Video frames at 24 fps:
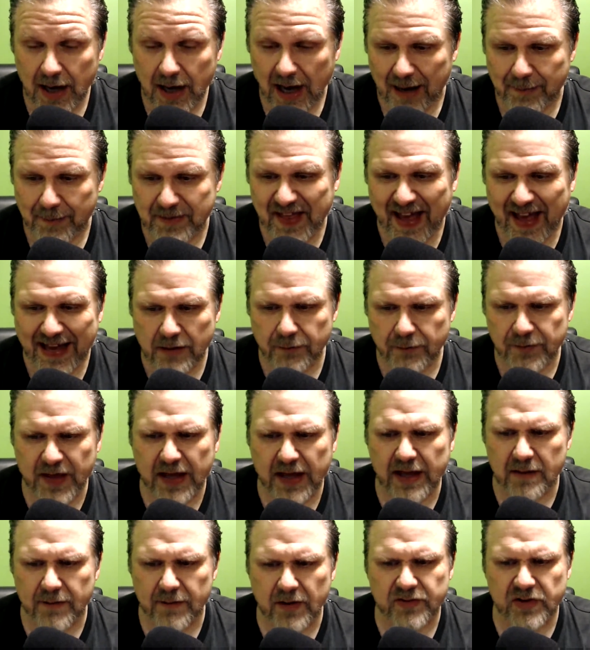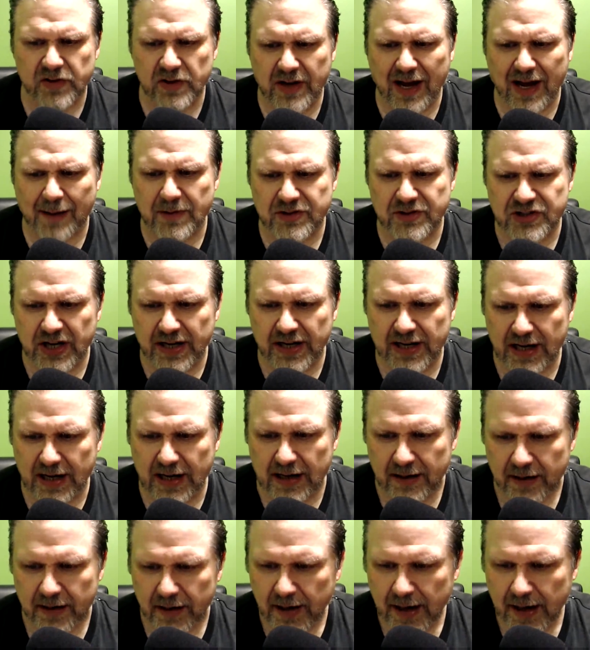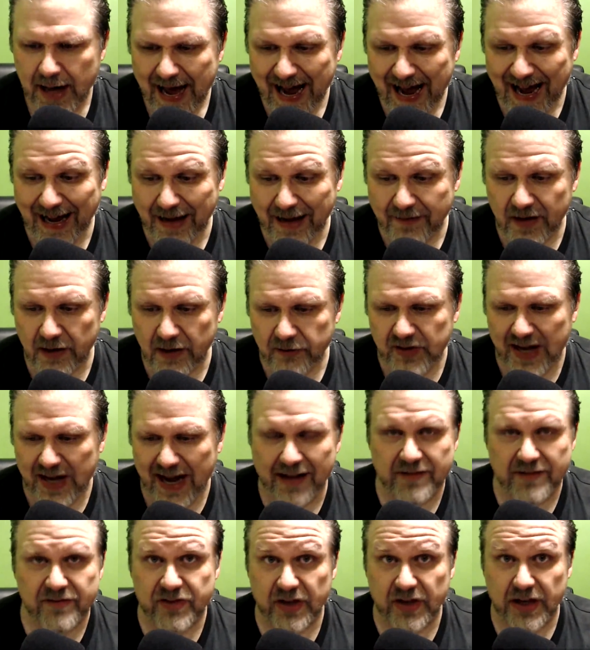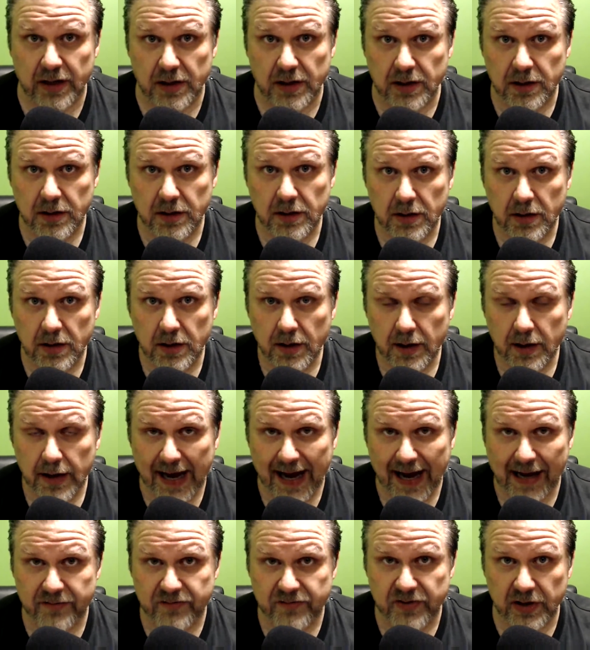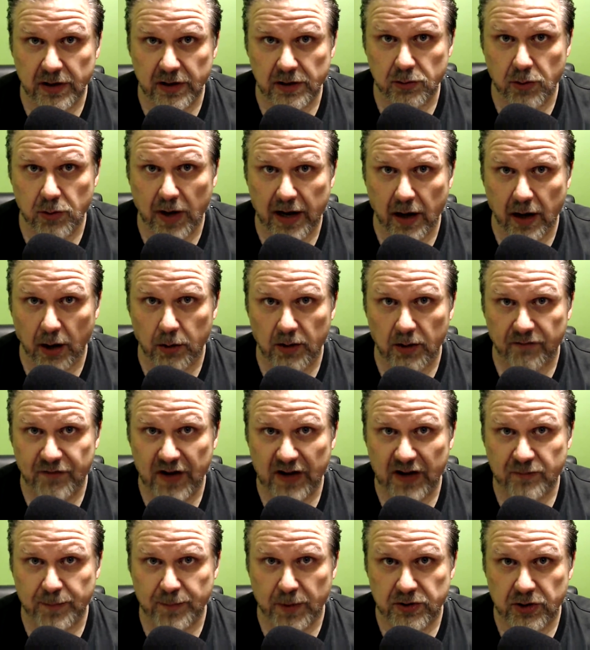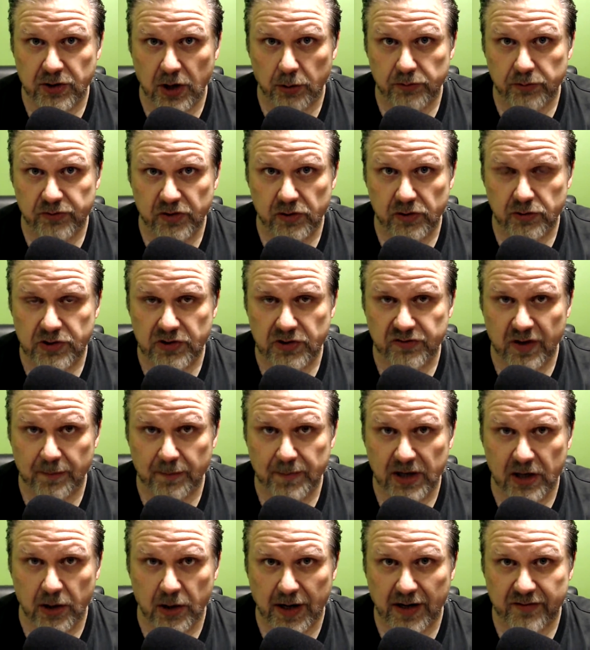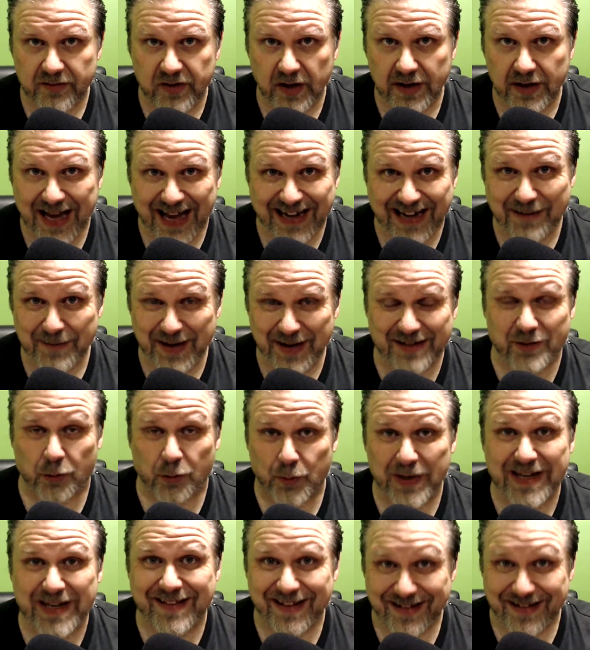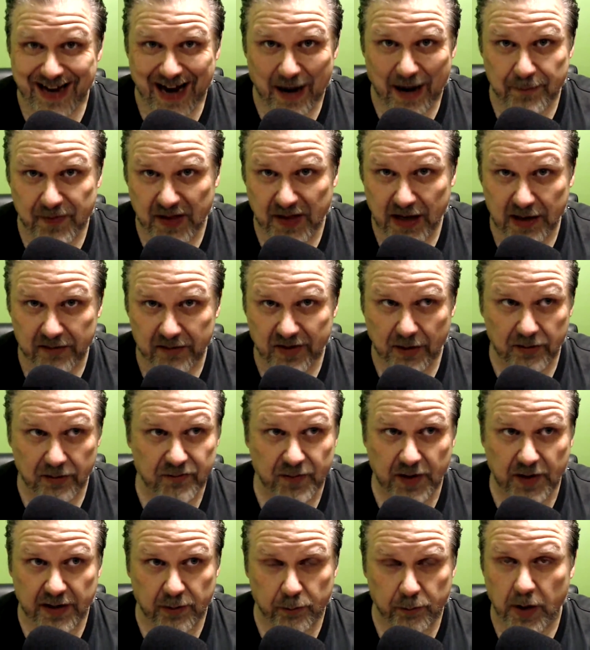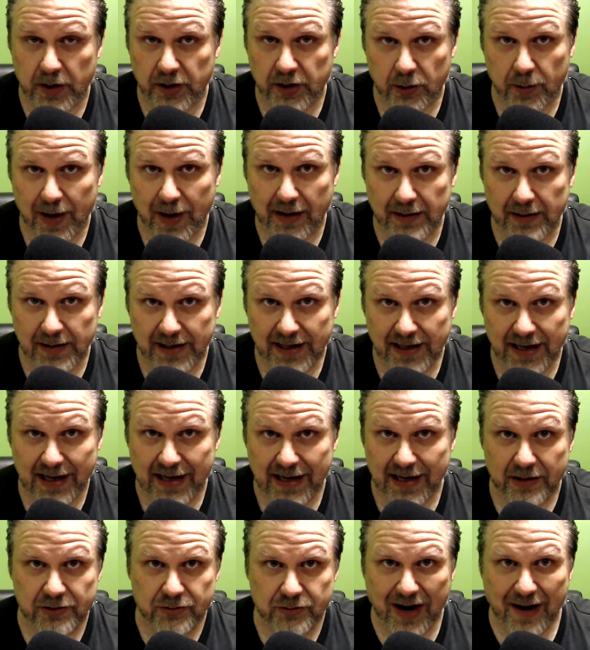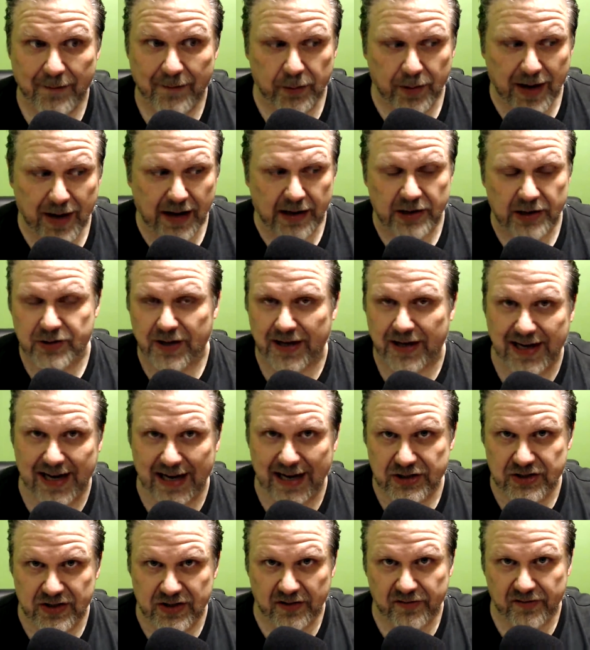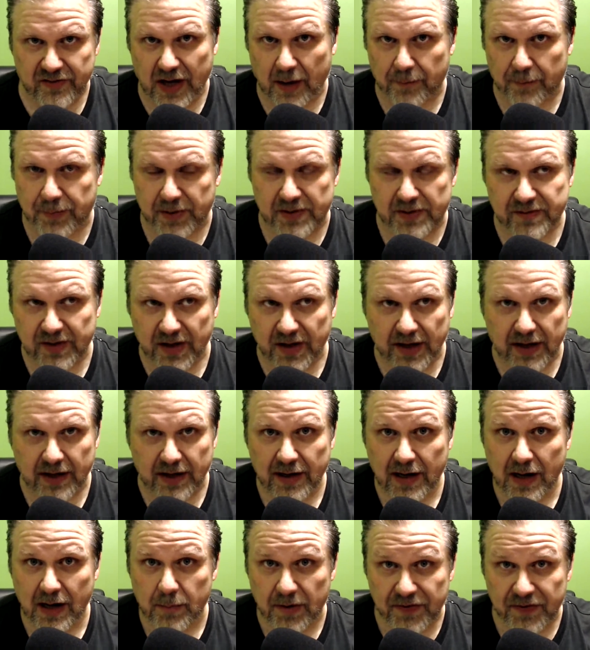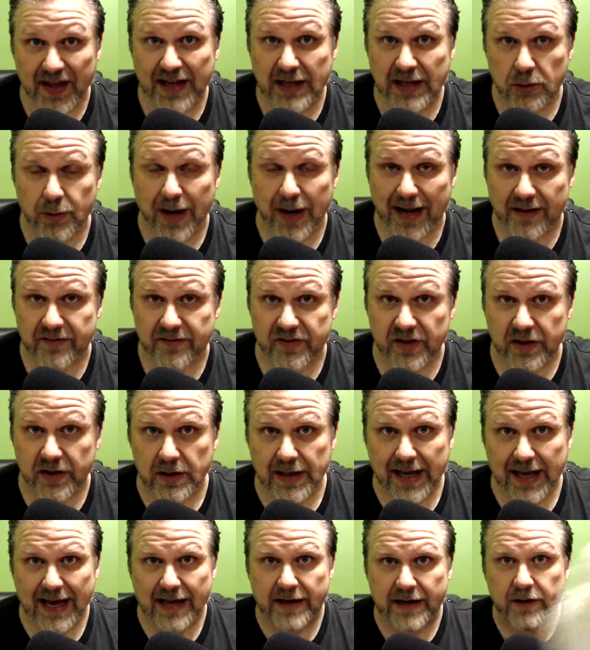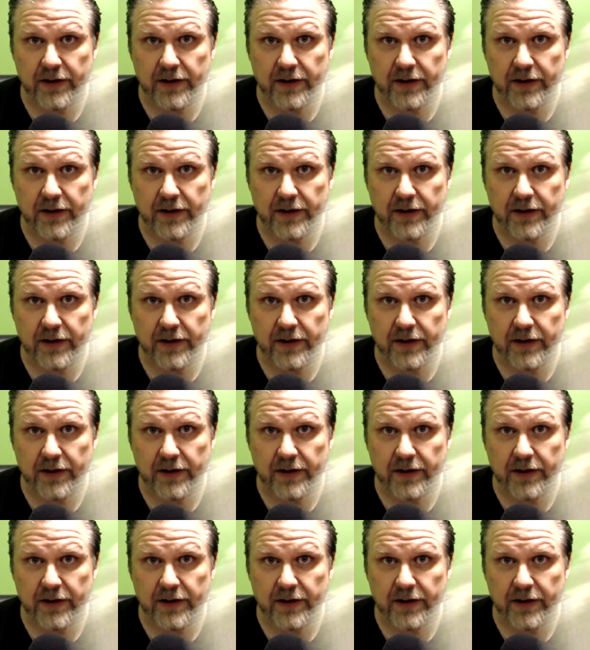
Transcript: But thank you for thinking of us in the time to check in. Hey, there's Anzil, who I owe a Facebook note to. She sent me a note on Sunday. I didn't even get to read the damn thing because I was fucking running around like an idiot, driving around and trying to catch things up. But thank you, Anzil. Ann